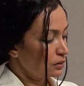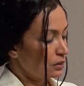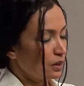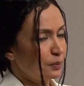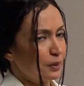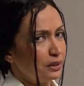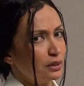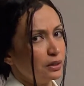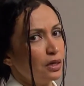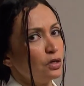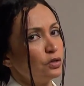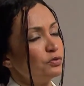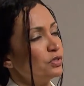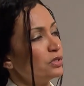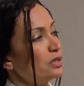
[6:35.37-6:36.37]
and if the
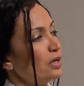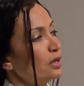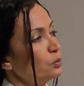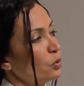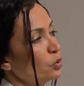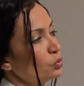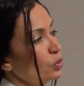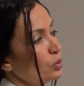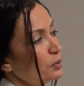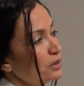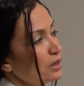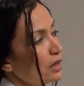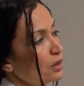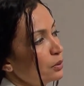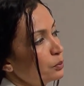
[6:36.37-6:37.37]
mother is
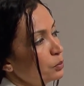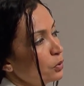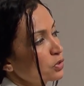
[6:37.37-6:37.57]
rhesus-negative